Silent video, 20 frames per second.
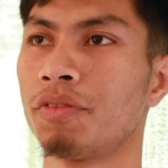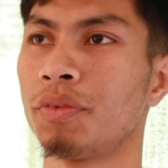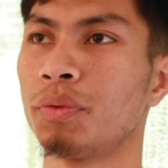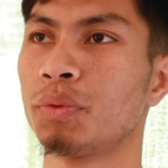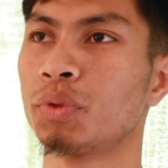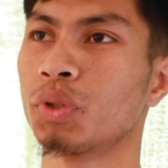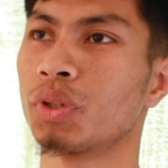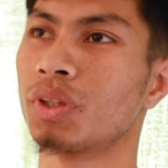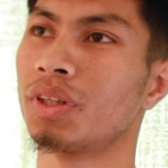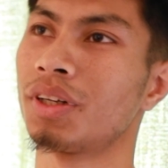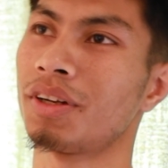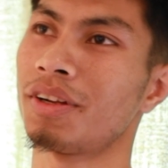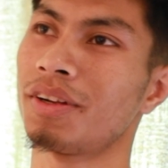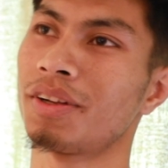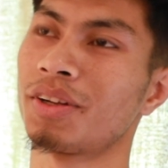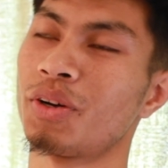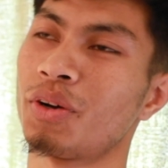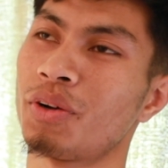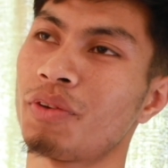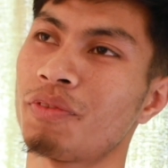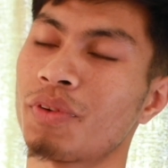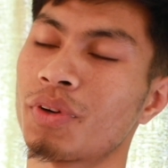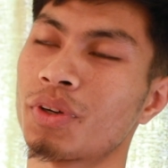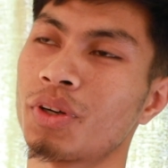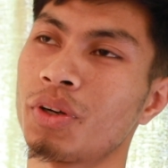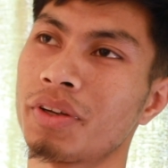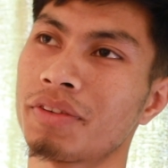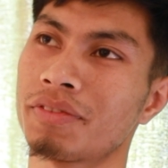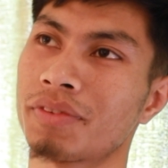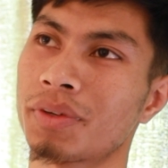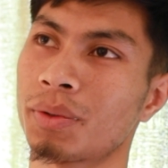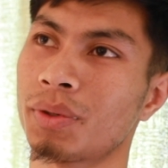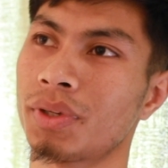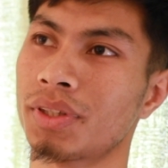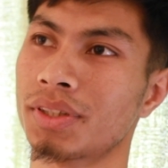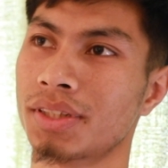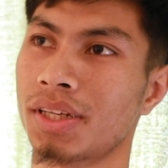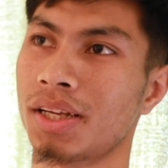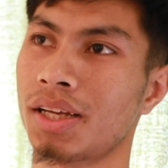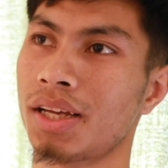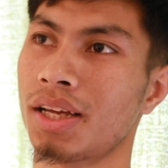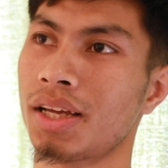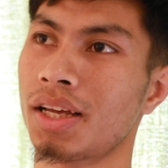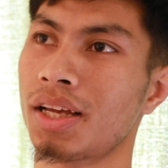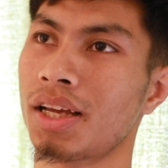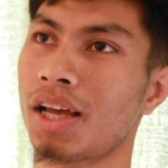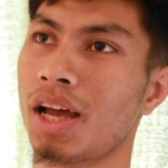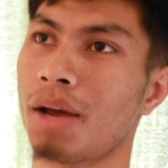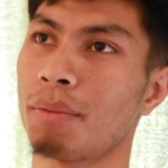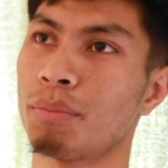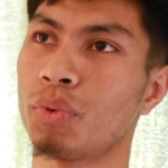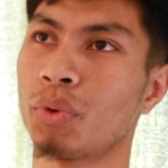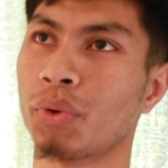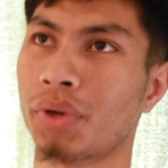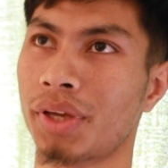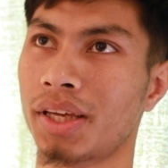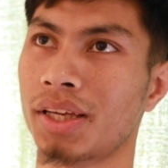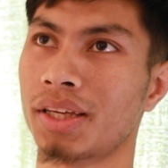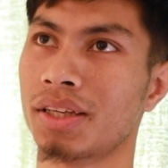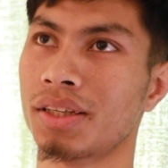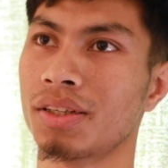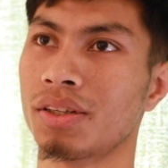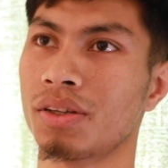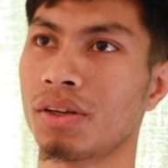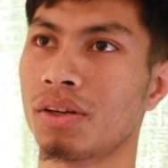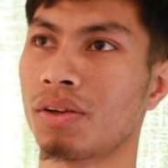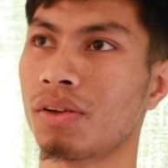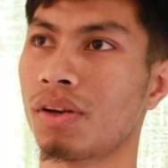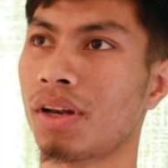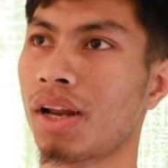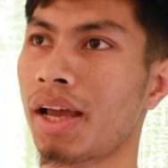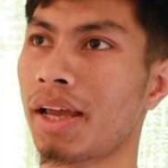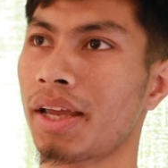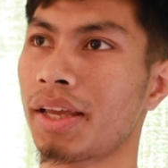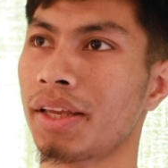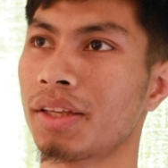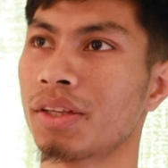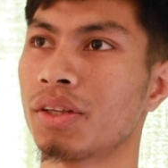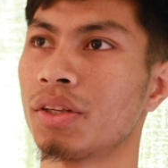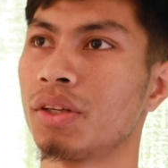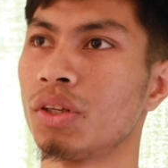Future goal for going forward, I'm looking like